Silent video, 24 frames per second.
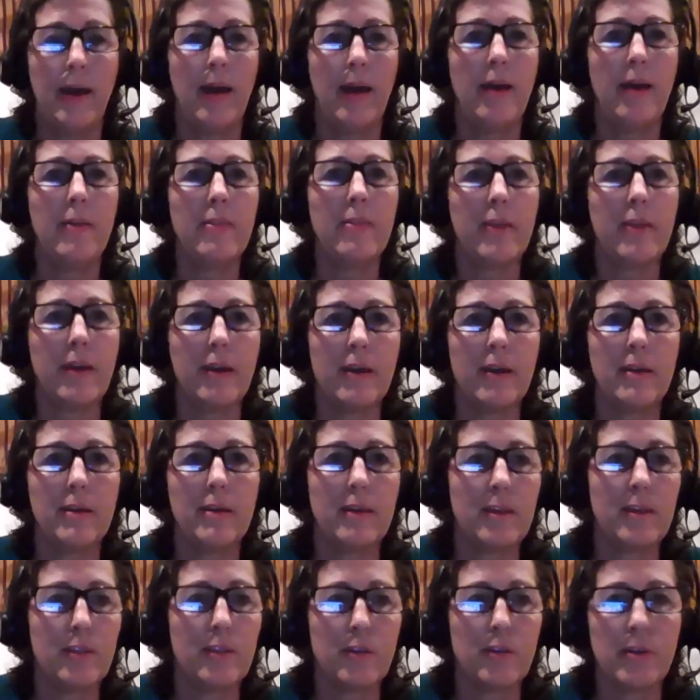and they
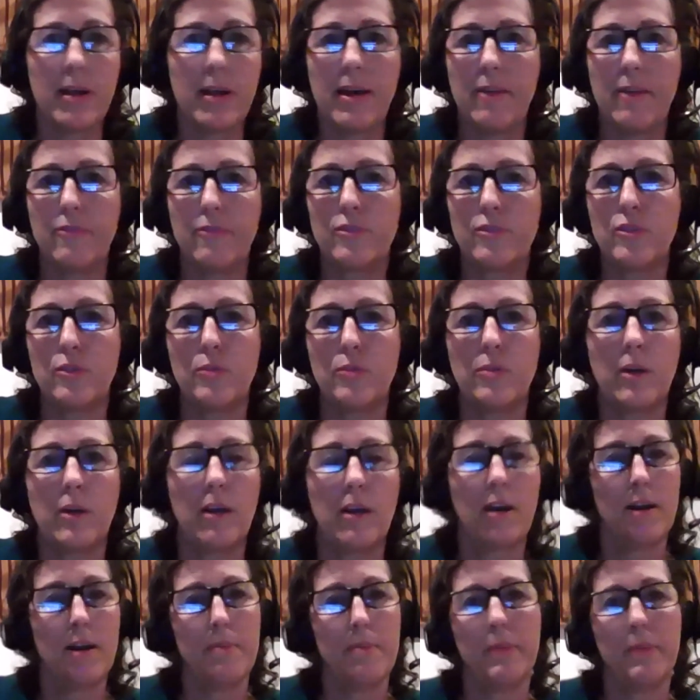either have to
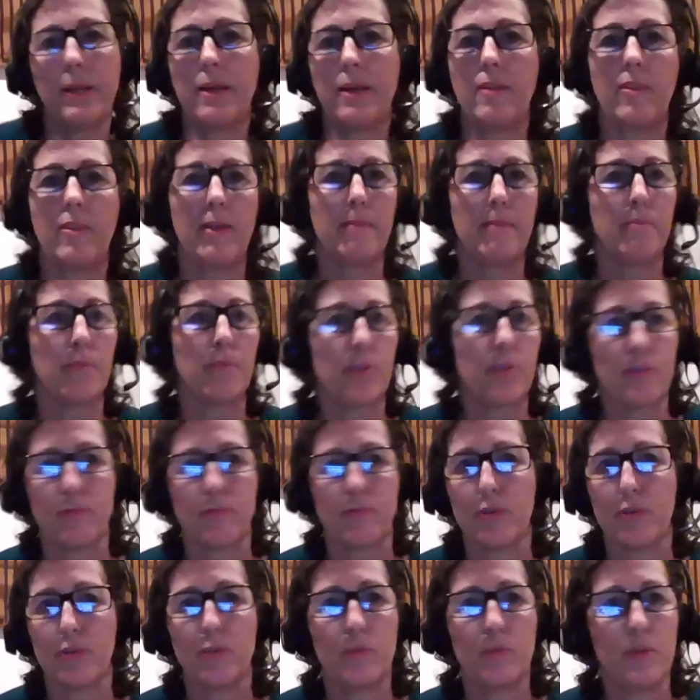accommodate them
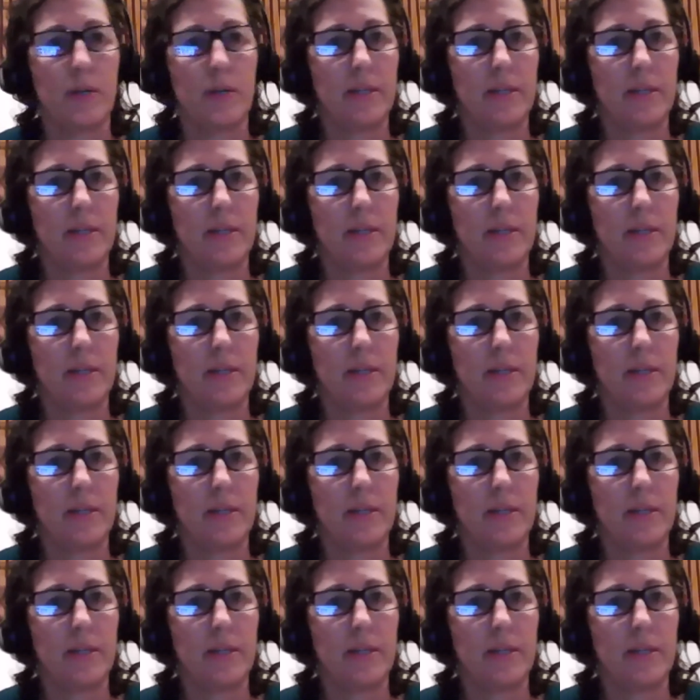through